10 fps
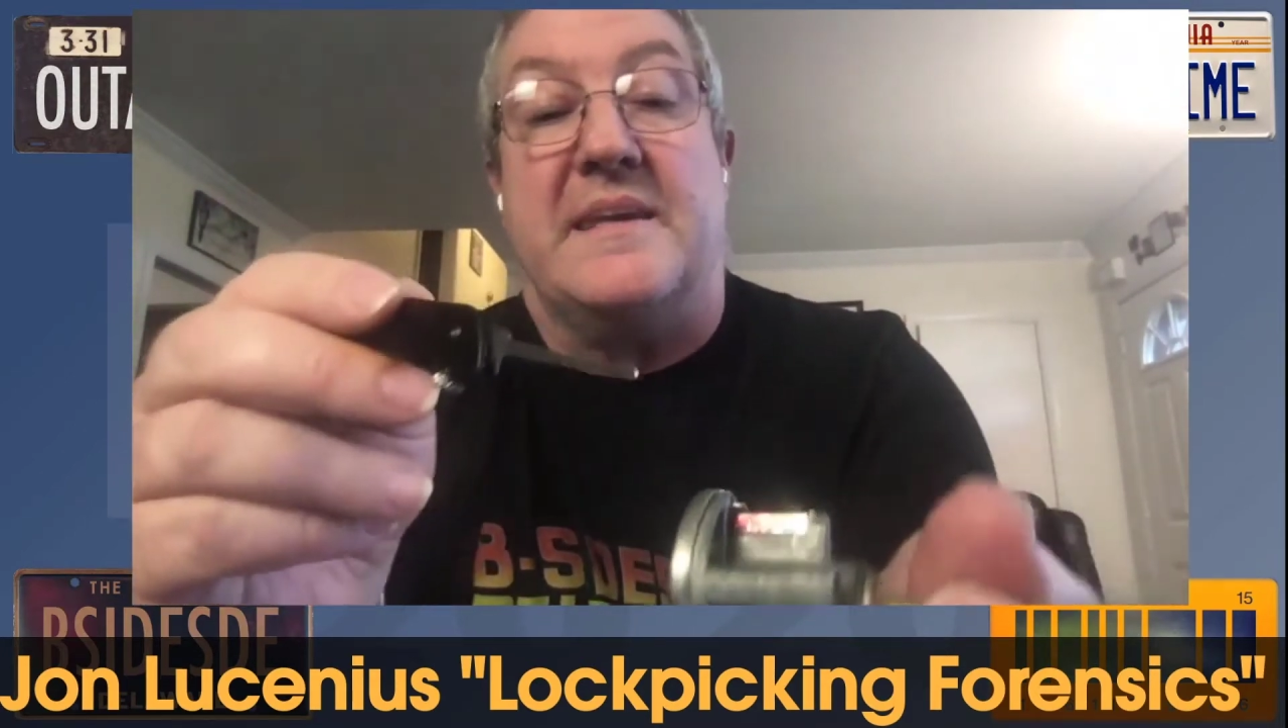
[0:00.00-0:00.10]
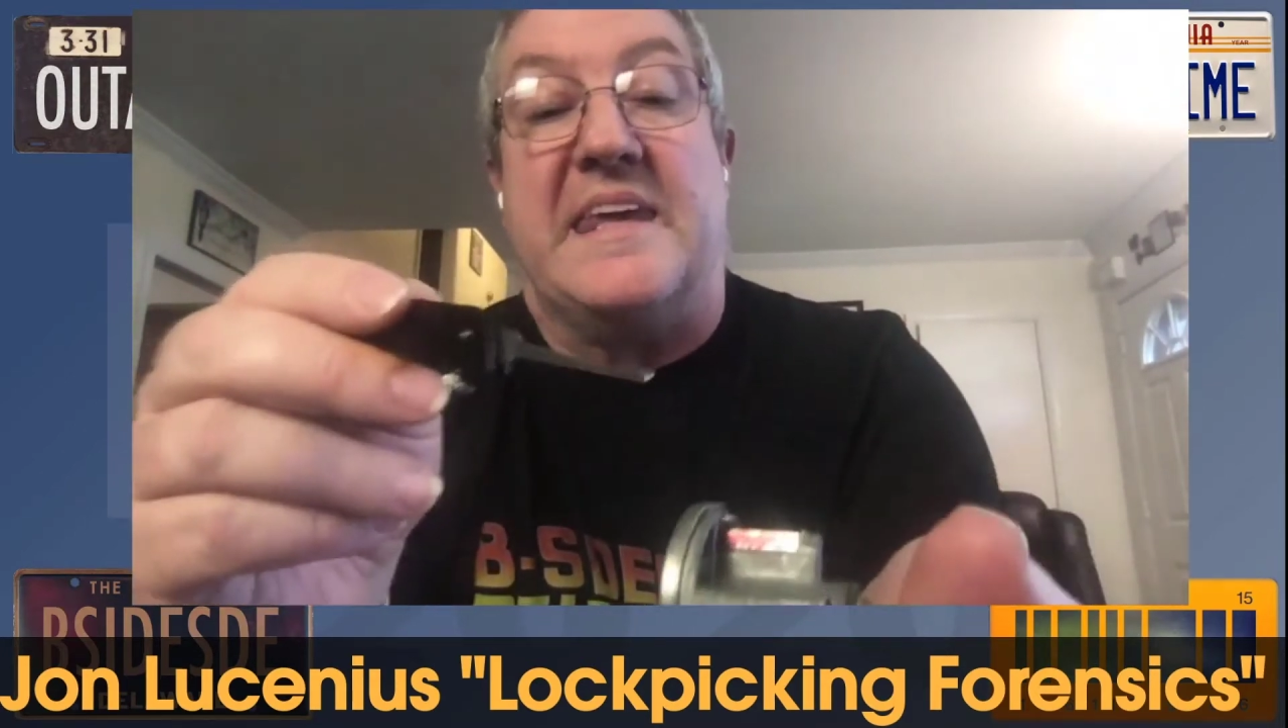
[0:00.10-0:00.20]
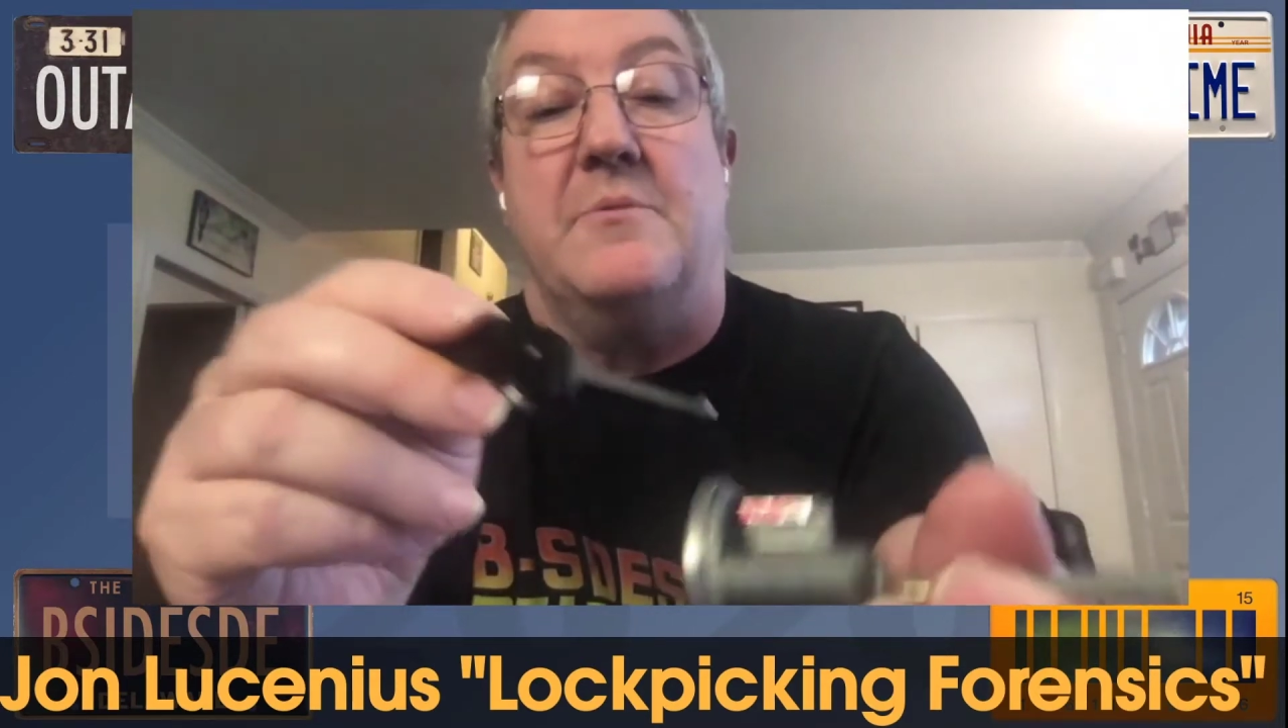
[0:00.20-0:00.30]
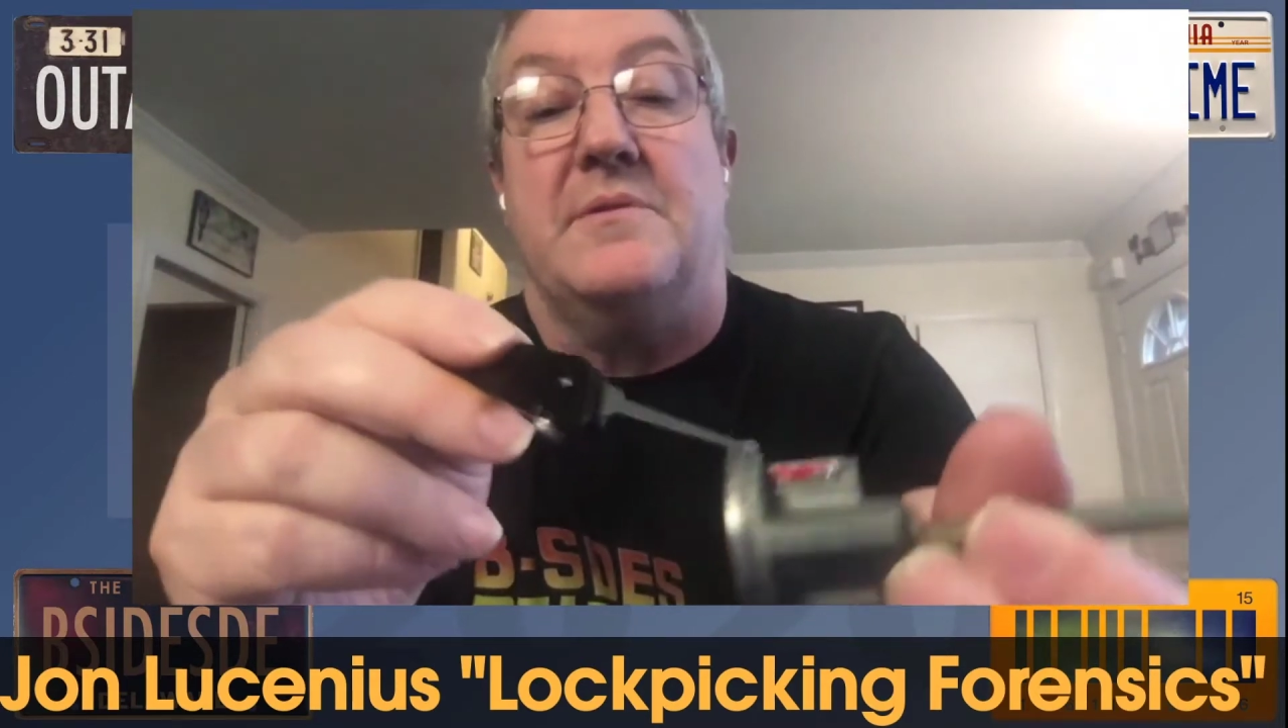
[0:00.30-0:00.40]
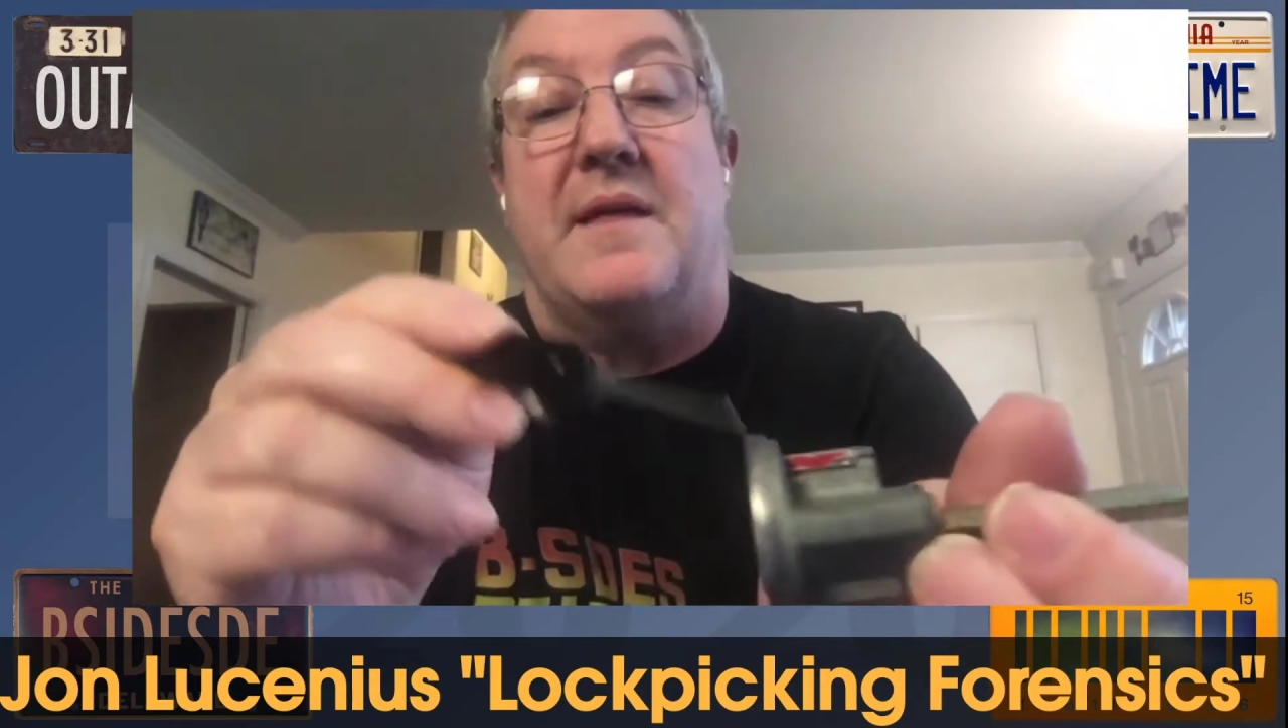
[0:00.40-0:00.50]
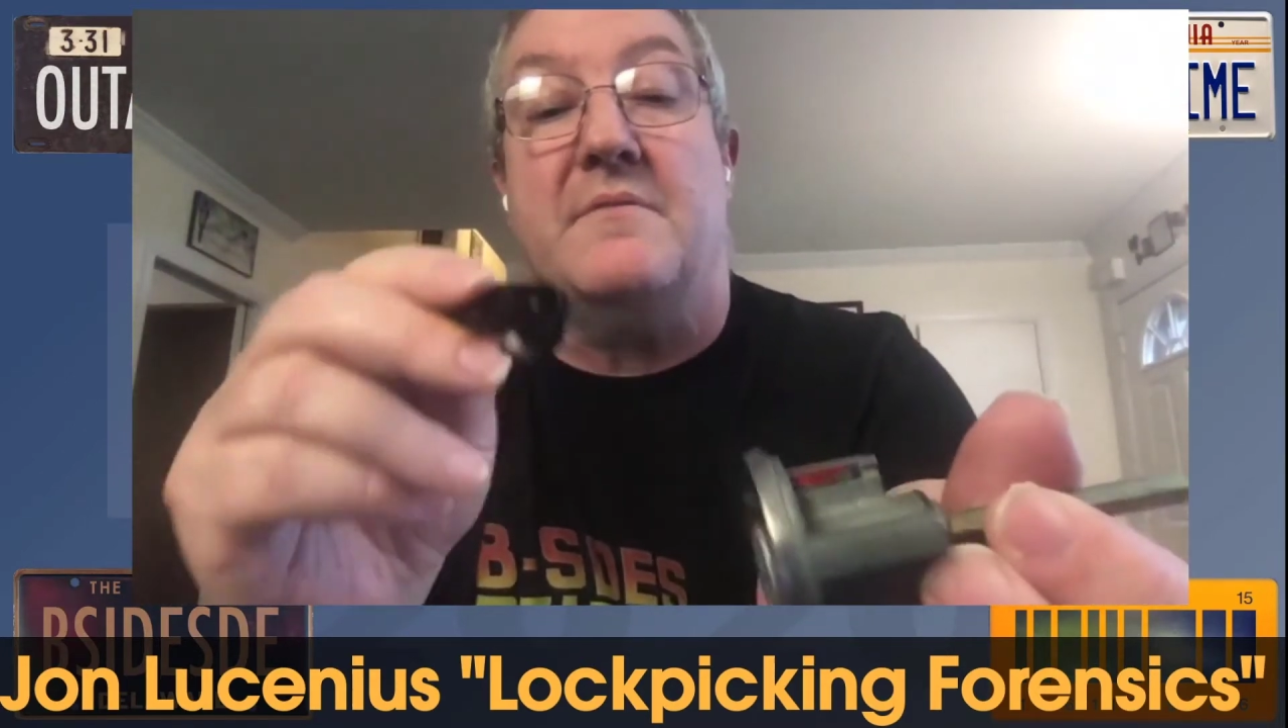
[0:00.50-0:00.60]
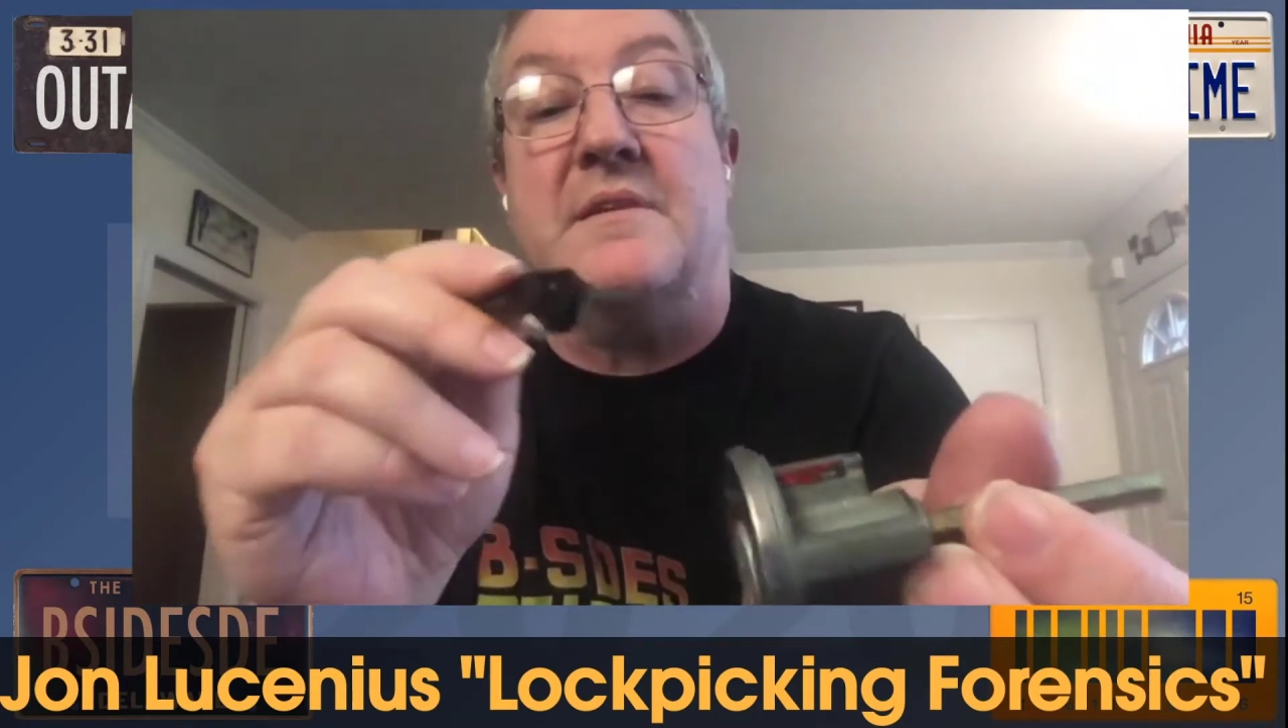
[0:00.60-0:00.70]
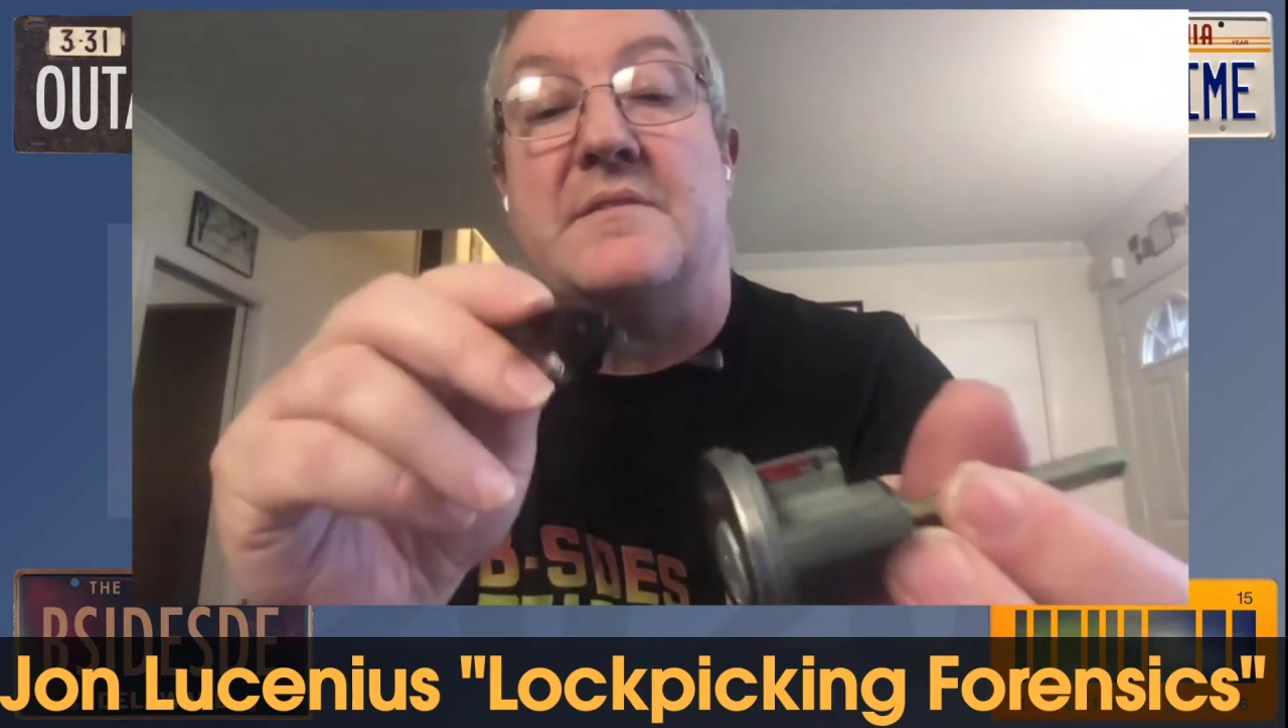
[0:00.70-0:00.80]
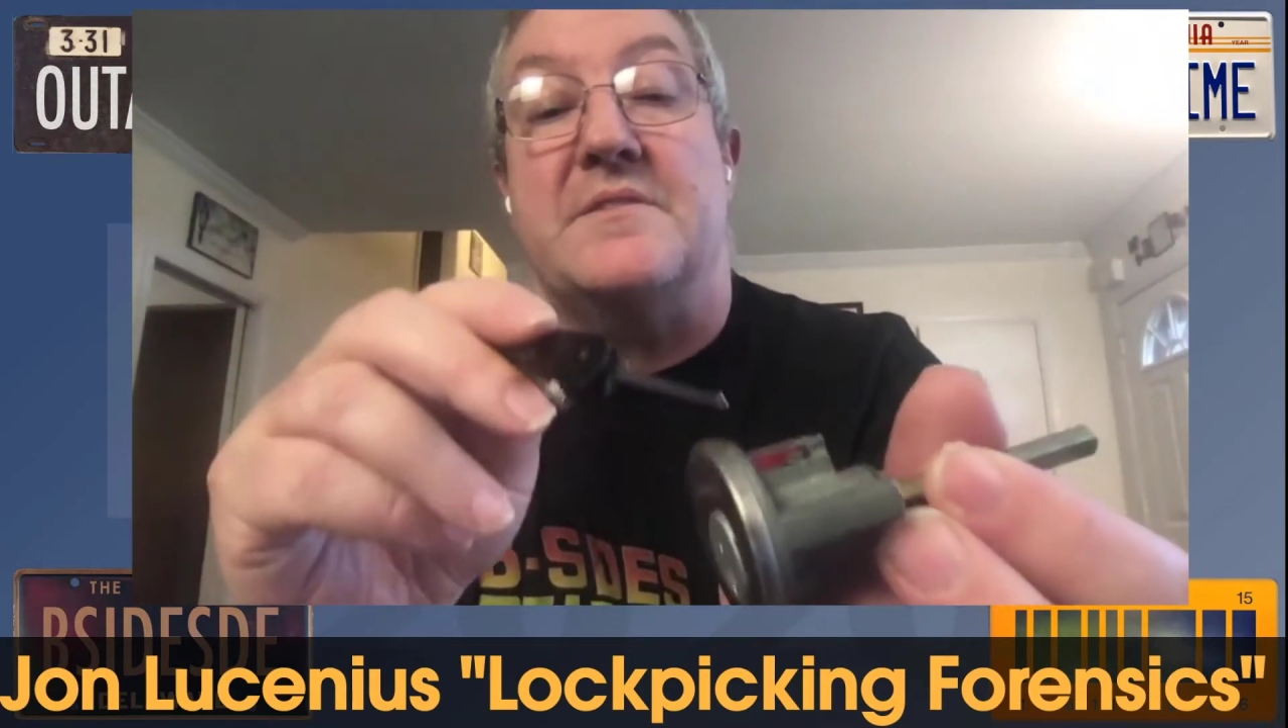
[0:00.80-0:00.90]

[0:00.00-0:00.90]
A key will never hit